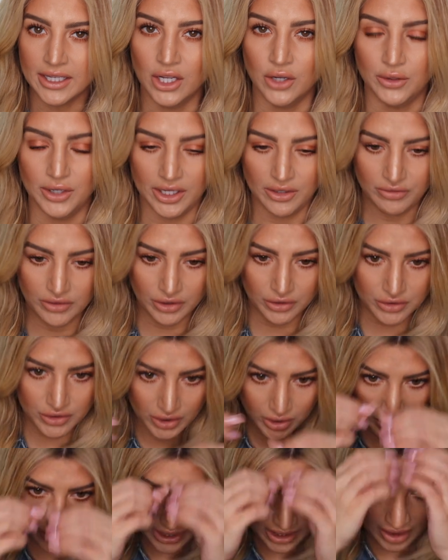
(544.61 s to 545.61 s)
note, if you
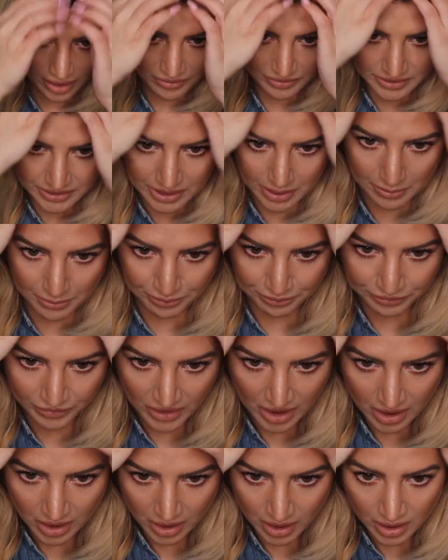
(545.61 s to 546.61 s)
do have some
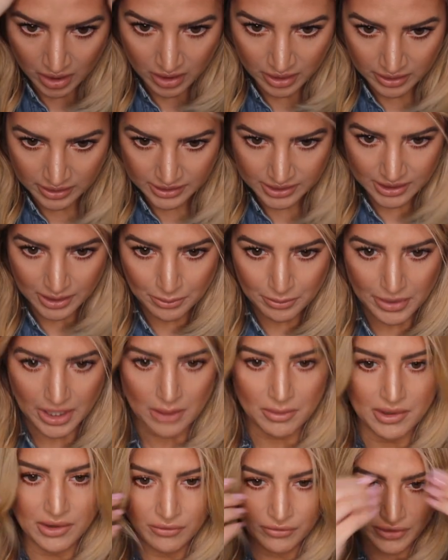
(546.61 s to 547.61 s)

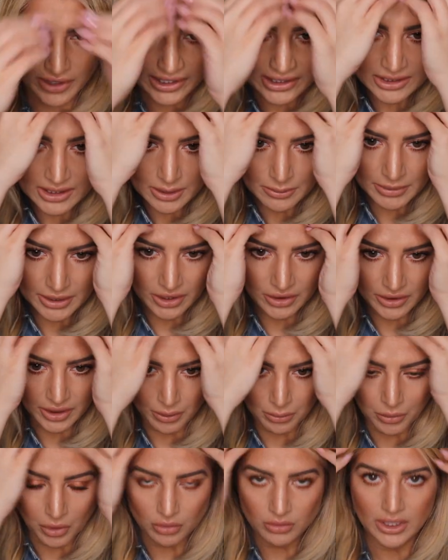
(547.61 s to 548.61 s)
baby friends up here
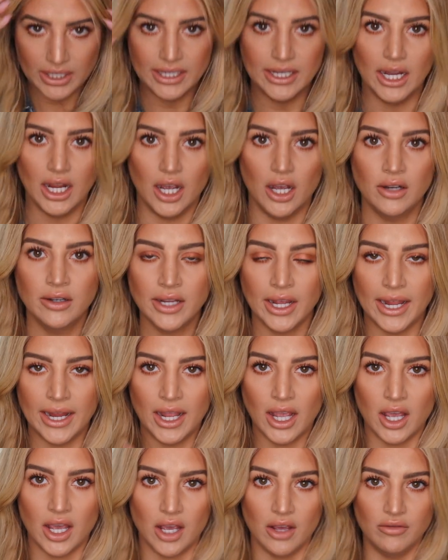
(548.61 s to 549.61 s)
that won't lay down, I
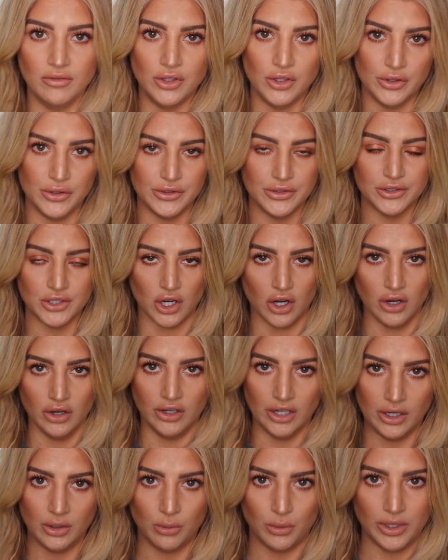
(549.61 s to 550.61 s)
have used
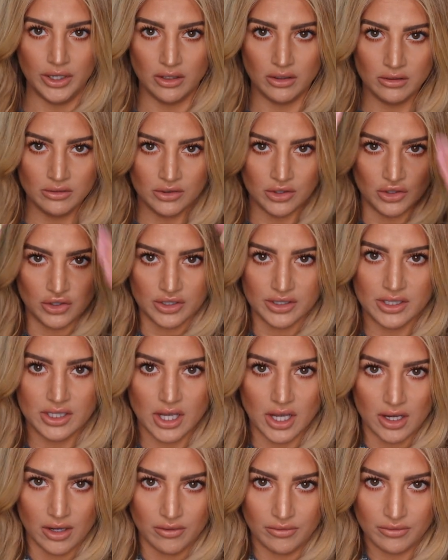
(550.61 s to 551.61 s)
argan oil to just
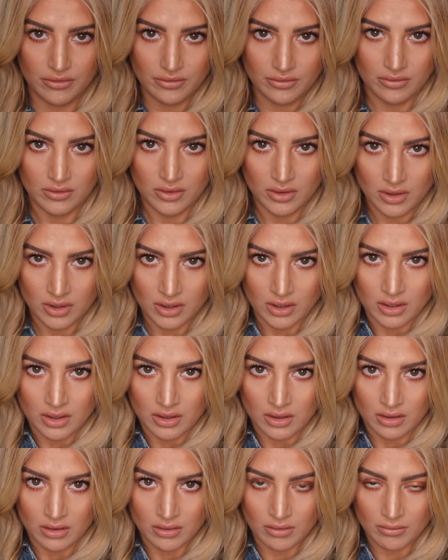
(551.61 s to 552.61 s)
kind of
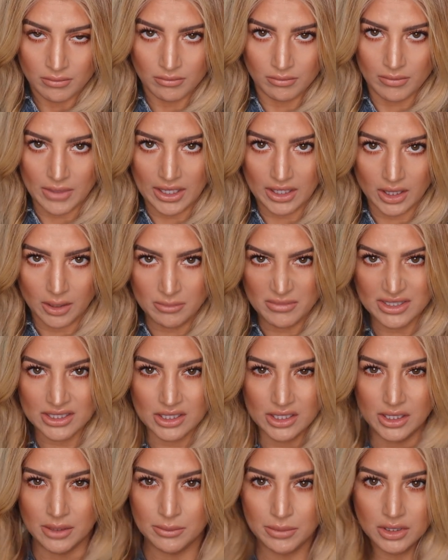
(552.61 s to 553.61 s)
make them
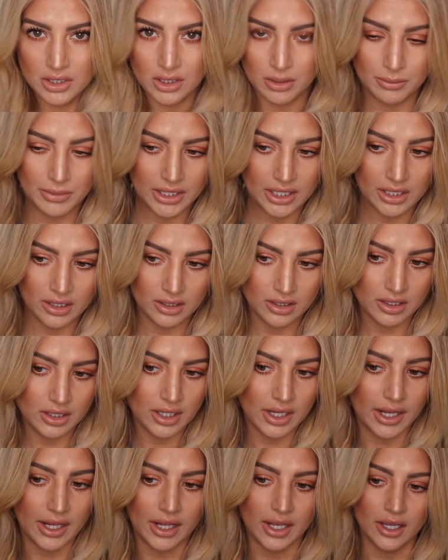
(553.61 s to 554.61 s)
sleep a little bit,
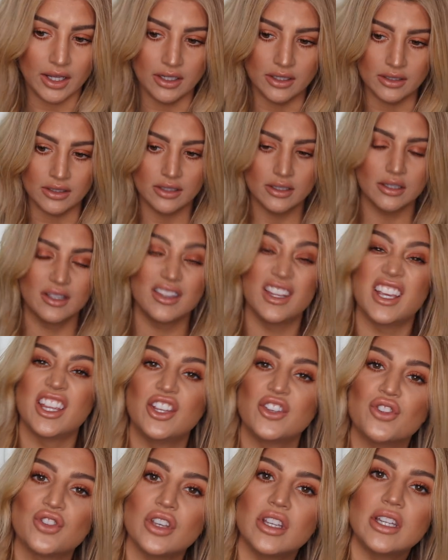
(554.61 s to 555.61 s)
and that
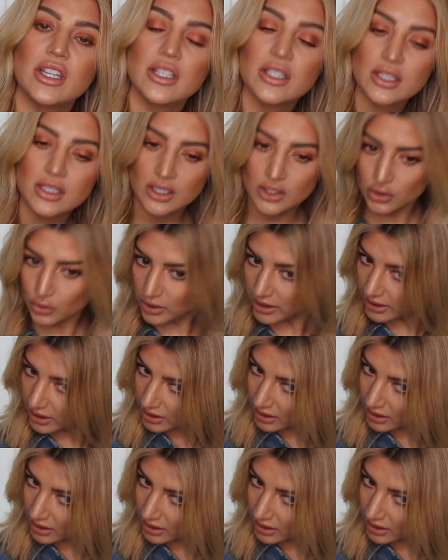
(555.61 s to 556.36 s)
usually does the trick.